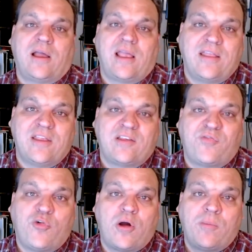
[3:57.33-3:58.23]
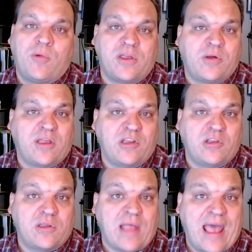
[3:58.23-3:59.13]
in this forum where you can
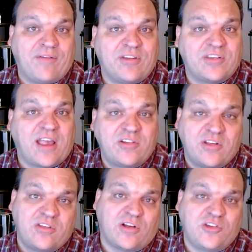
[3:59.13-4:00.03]
have discussions on